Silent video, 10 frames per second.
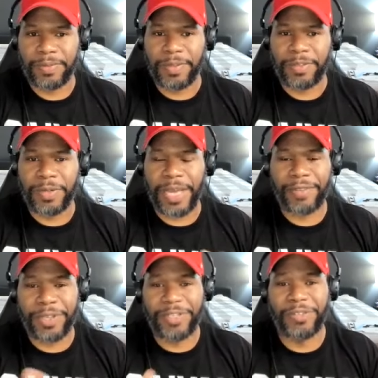Yeah. So
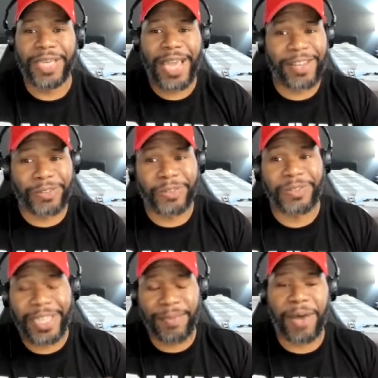not what you can't do,
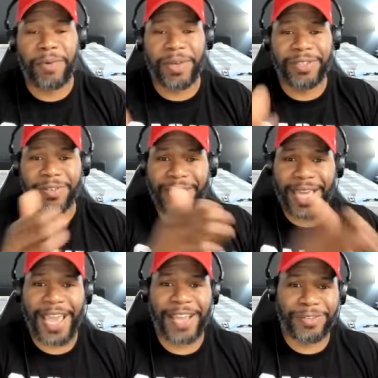yeah. Think about what you
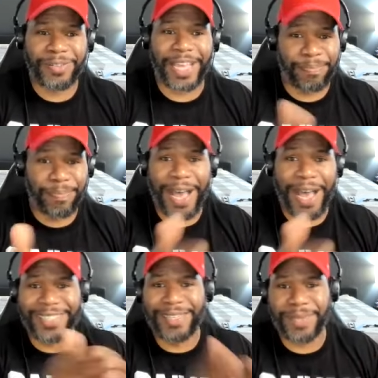can do, that
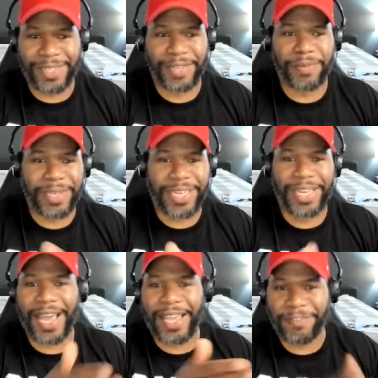possibility. What
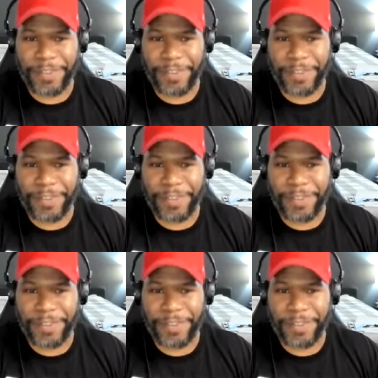can I